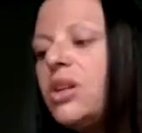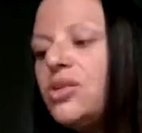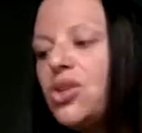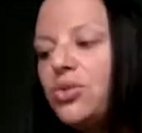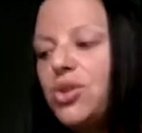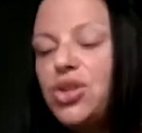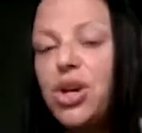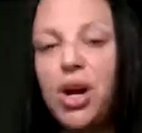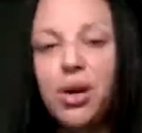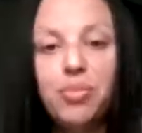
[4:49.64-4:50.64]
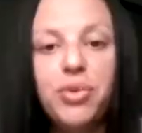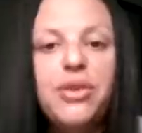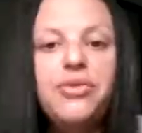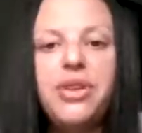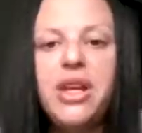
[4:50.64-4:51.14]
So to talk
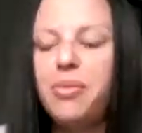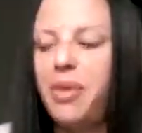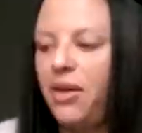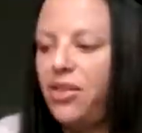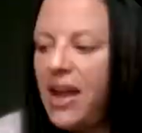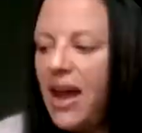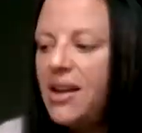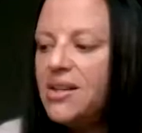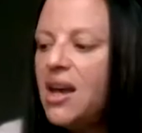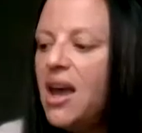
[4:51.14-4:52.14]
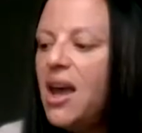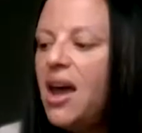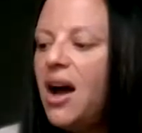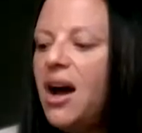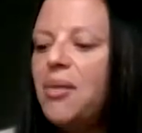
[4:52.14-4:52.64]
briefly about that,
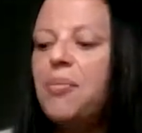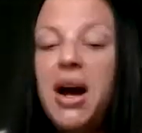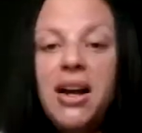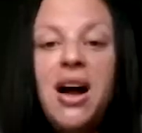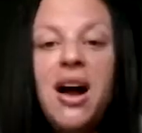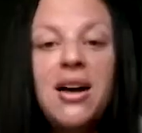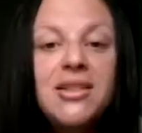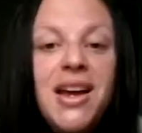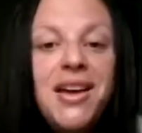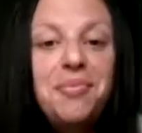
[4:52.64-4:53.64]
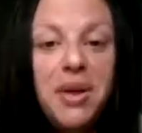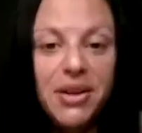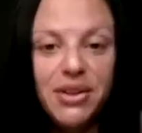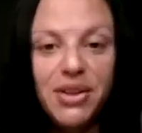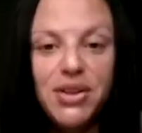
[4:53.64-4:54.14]
my content
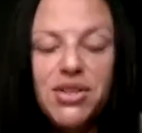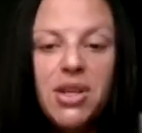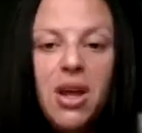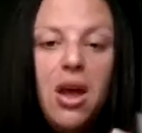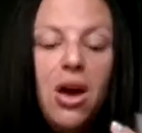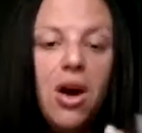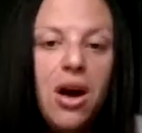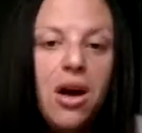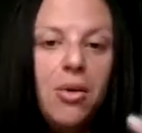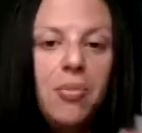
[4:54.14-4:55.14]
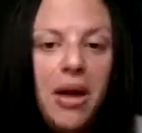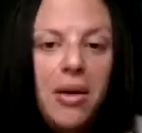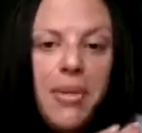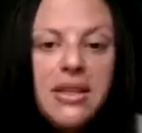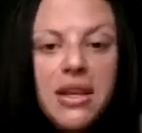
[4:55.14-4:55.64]
pillars are that
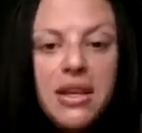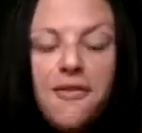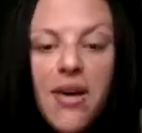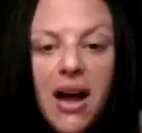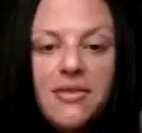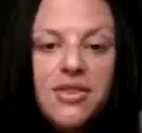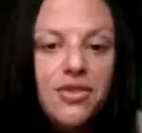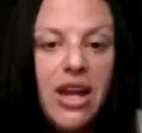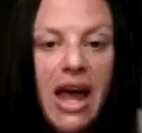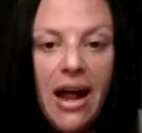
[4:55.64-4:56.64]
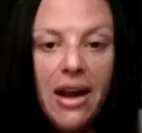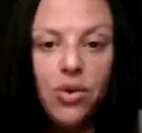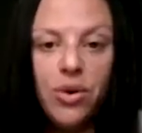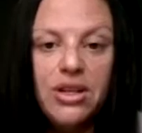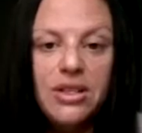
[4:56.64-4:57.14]
basically 5 different
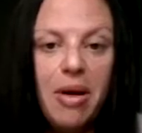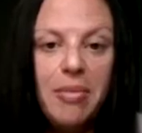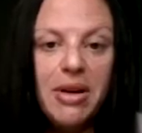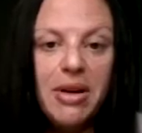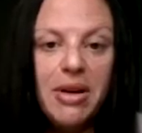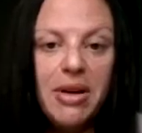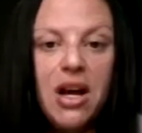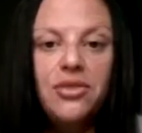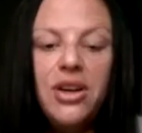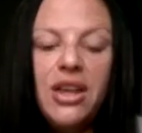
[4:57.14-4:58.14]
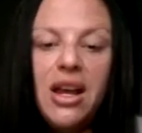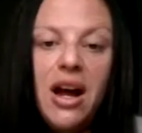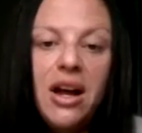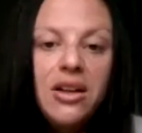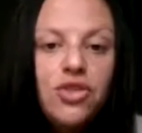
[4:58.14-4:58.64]
categories about myself, and they
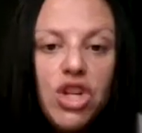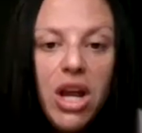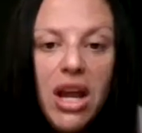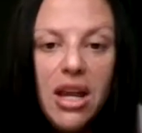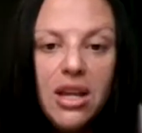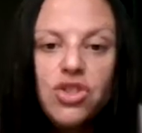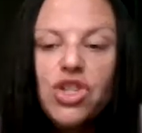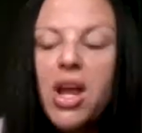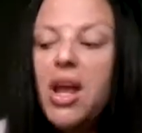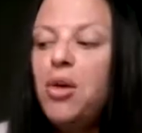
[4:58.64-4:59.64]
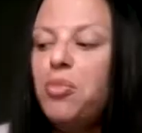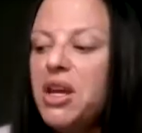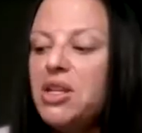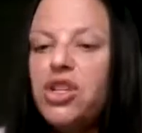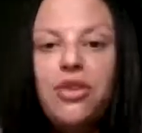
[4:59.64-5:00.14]
kind of change
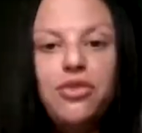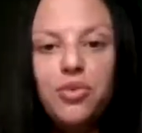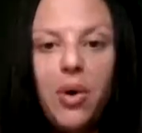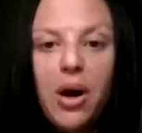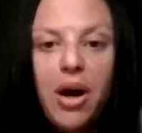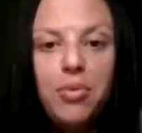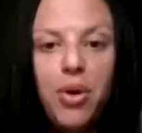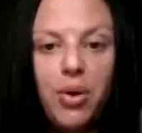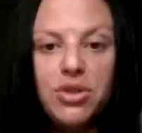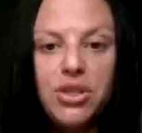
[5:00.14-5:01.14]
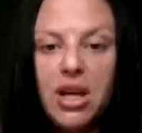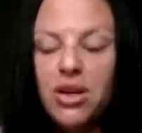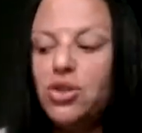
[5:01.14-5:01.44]
based off of where I'm posting.